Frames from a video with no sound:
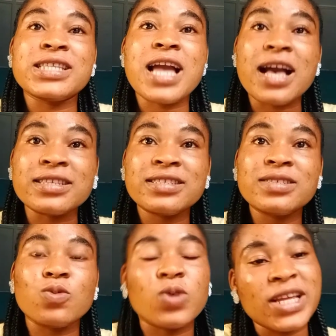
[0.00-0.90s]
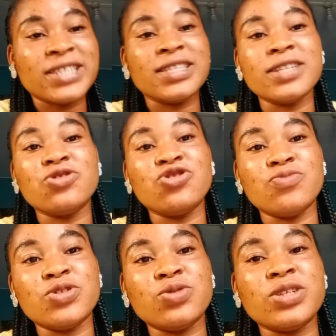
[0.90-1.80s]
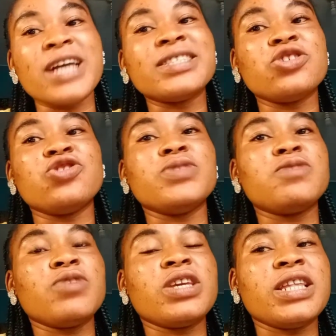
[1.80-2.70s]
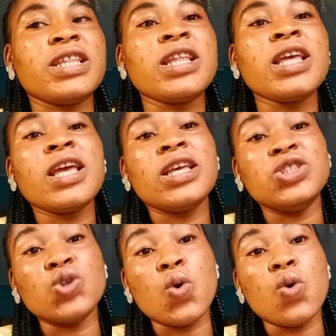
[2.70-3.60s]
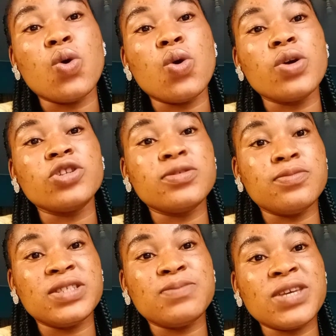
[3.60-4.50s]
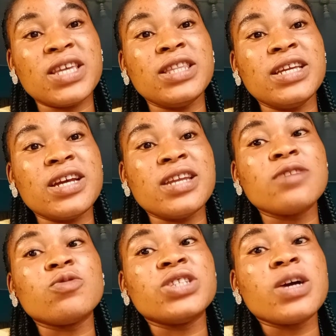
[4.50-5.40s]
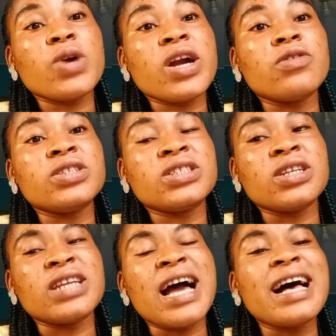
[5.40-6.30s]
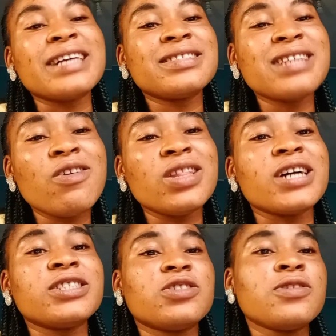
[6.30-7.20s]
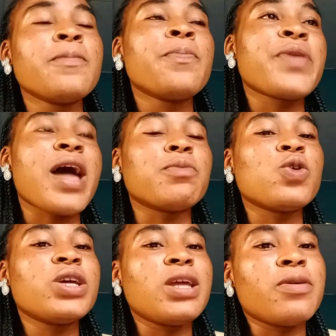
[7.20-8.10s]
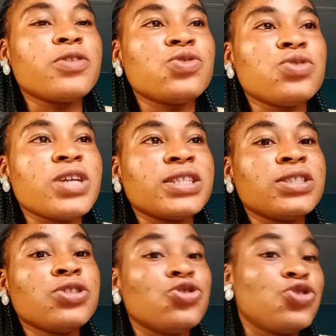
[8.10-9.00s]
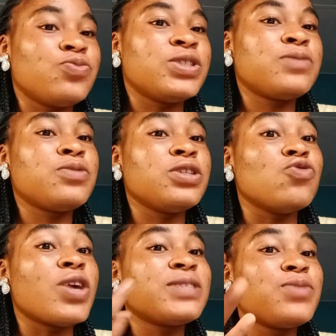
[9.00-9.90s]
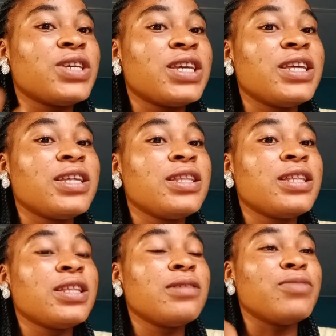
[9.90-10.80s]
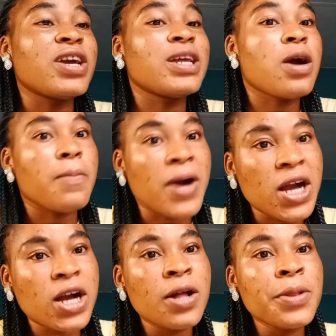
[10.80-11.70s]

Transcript: as what I said they should be doing. I say you should be speaking general language that we can understand. As now that I'm talking about you, that you should be you are speaking behind our back.